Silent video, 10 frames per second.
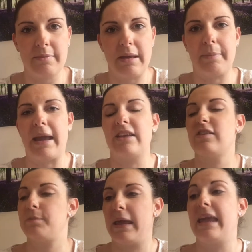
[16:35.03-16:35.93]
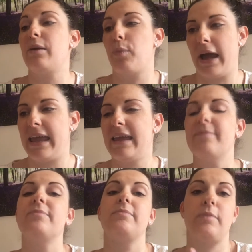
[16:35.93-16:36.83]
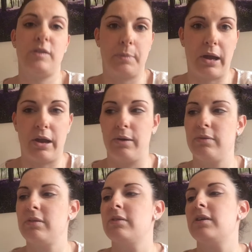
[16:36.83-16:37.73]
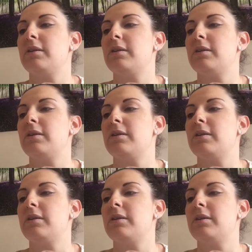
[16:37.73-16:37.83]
It may just be wait, postpone,